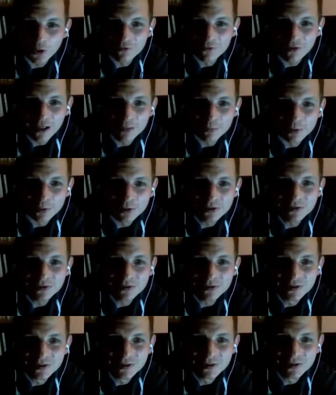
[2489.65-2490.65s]
on fight
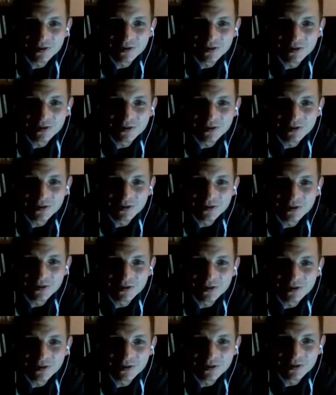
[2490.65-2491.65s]
books, then you
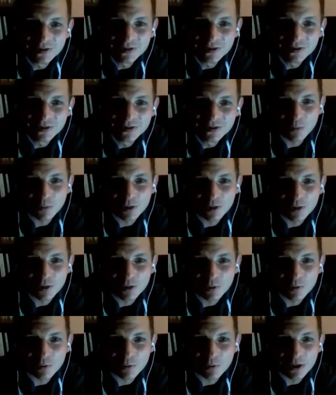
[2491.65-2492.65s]
should understand what they
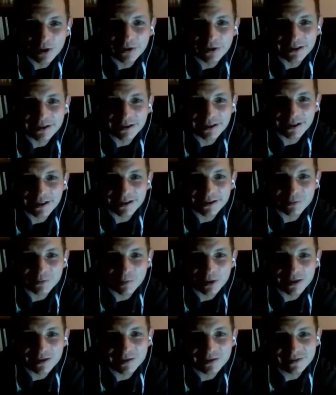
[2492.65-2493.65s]
were wearing, and
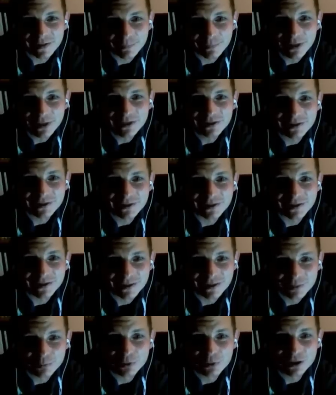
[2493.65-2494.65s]
what is depicted
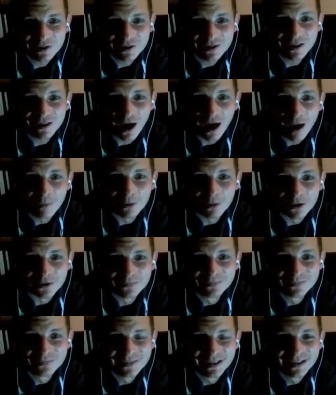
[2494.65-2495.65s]
is princely armor.
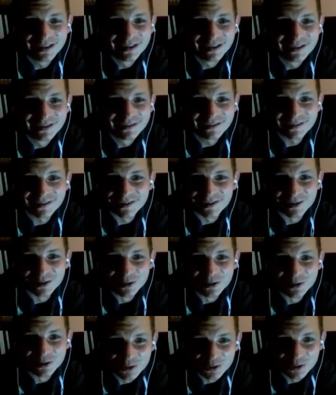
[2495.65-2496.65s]
So
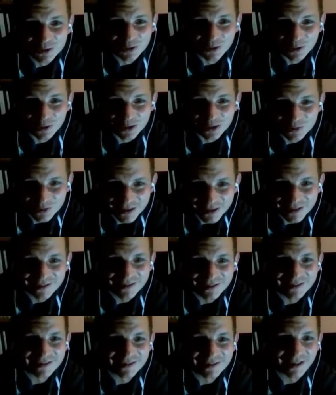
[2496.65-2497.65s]
you should go into
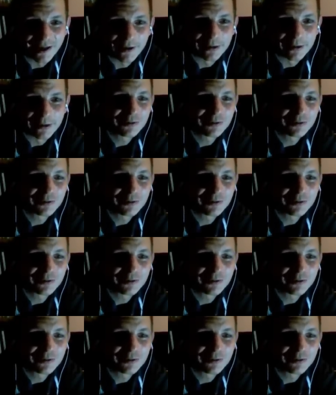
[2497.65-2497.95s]
this. Now,